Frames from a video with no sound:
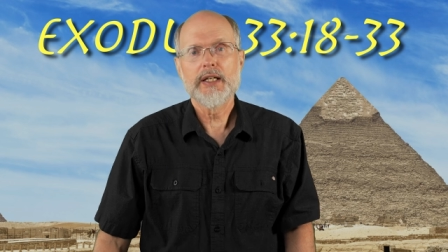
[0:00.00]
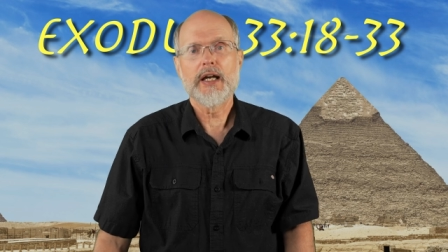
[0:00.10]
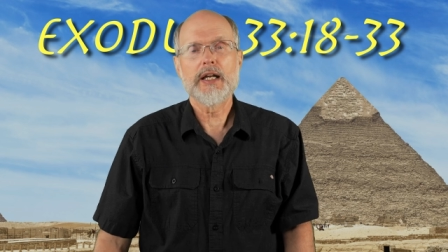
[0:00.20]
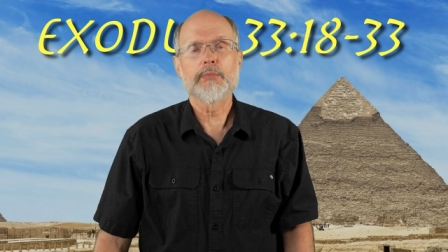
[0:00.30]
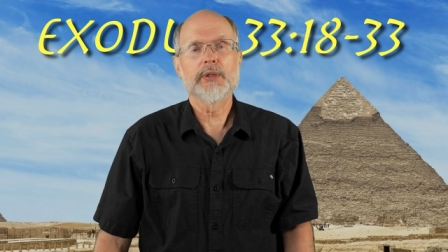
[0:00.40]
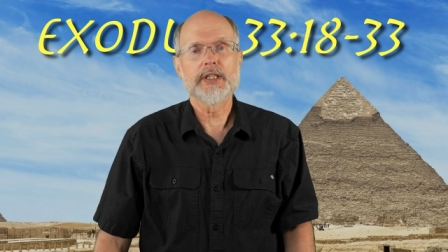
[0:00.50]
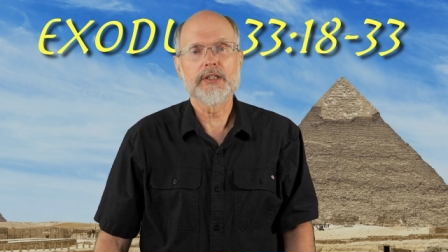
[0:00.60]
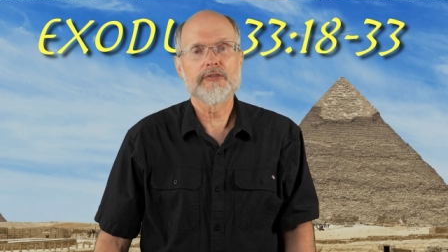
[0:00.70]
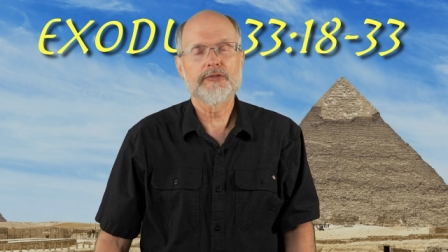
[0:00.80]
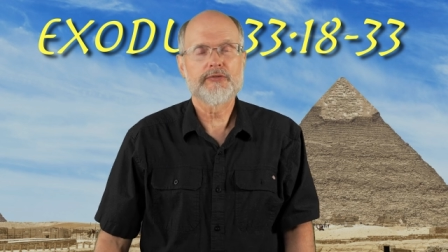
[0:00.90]
I
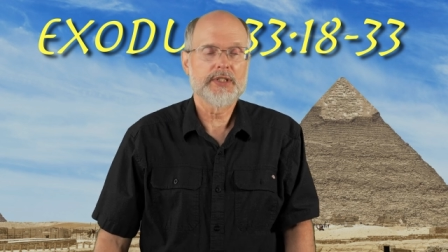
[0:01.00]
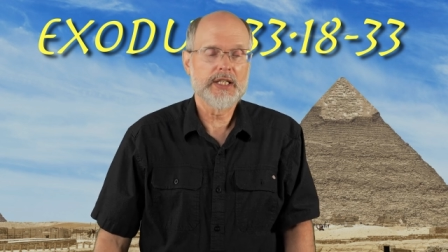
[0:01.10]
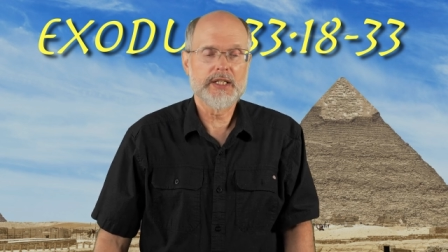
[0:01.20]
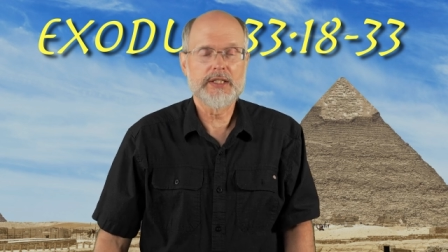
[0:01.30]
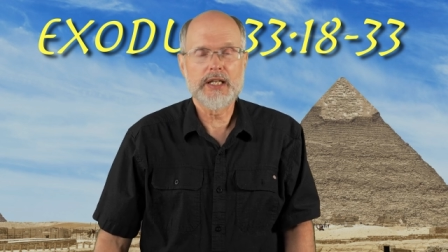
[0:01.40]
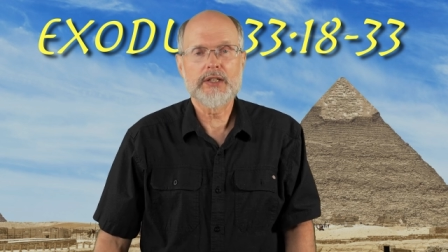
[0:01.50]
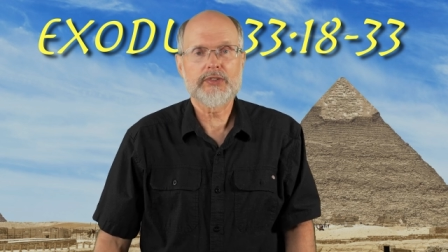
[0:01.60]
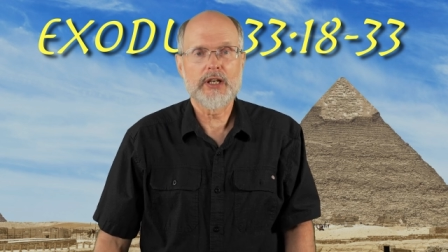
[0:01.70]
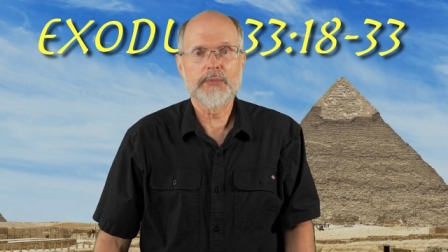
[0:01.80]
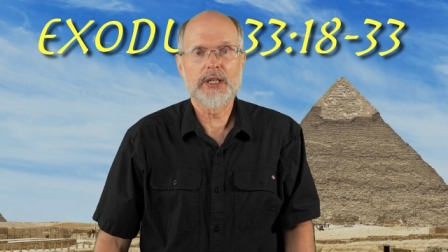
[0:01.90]
believe that a day is
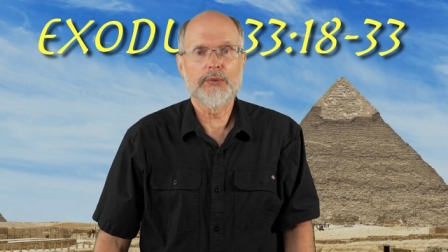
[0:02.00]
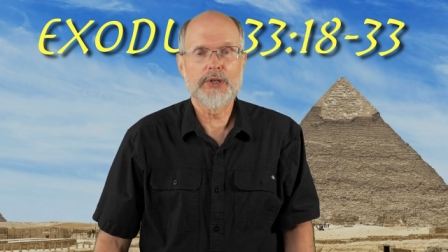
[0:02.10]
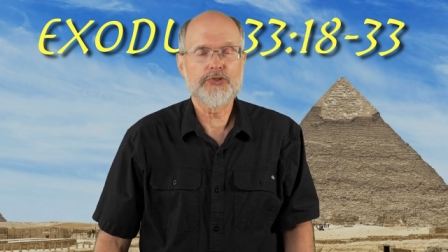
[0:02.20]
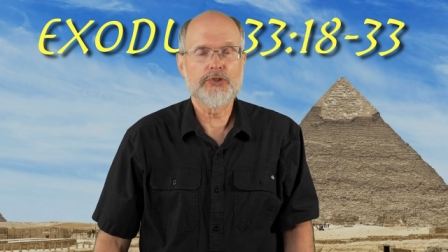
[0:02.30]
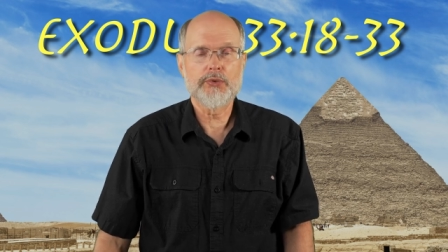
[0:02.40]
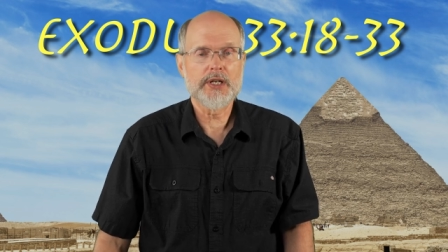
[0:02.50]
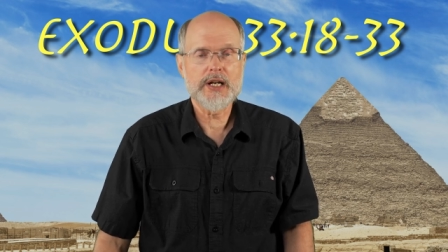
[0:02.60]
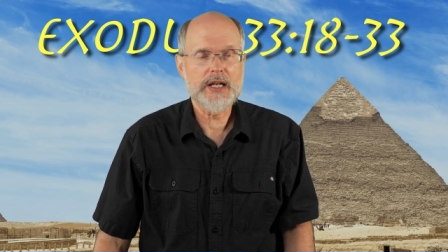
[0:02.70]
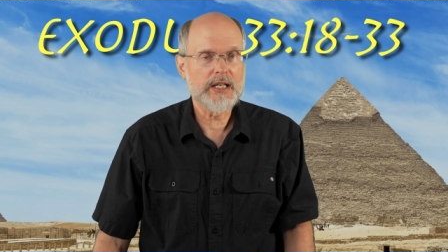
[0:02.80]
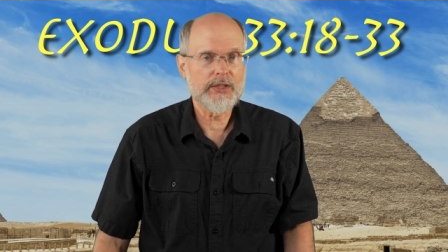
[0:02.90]
coming in which you and
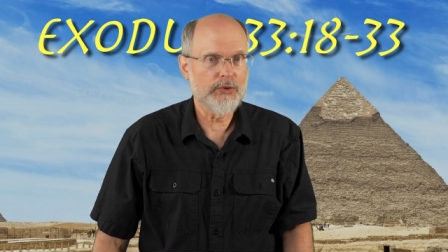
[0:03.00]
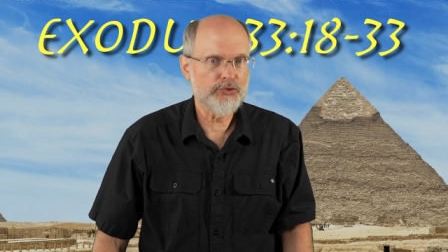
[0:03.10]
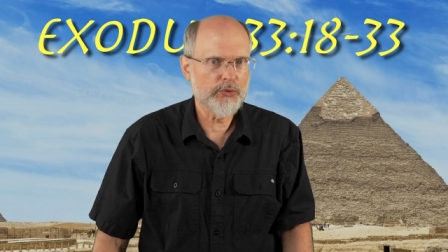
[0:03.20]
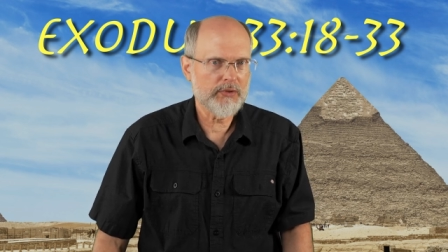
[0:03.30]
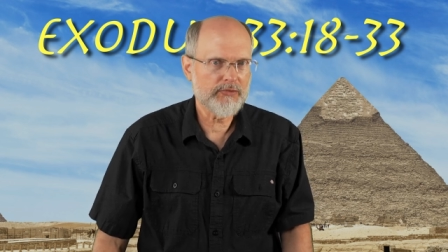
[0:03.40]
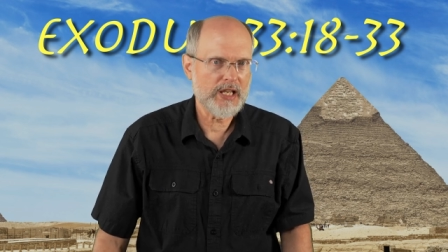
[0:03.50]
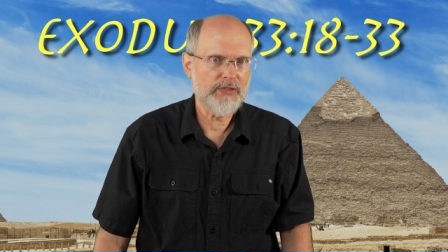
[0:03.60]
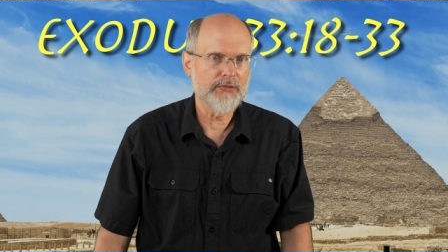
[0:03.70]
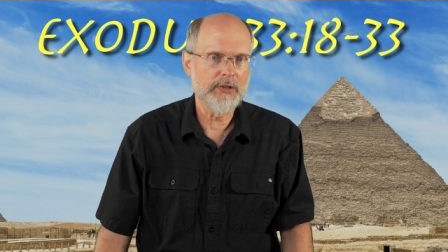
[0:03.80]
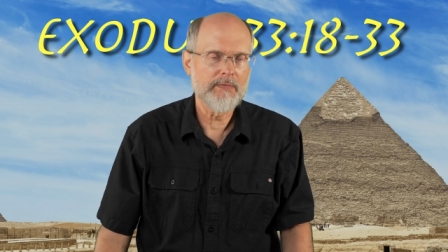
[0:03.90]
I, those who are
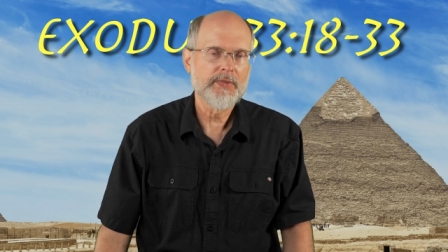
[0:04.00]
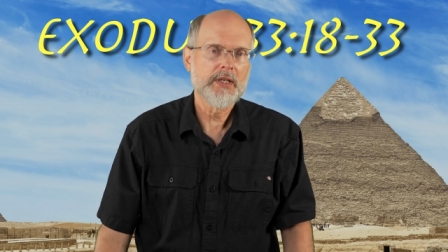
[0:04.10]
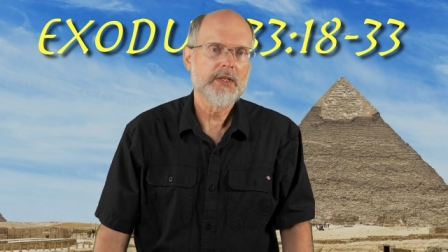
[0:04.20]
faithful,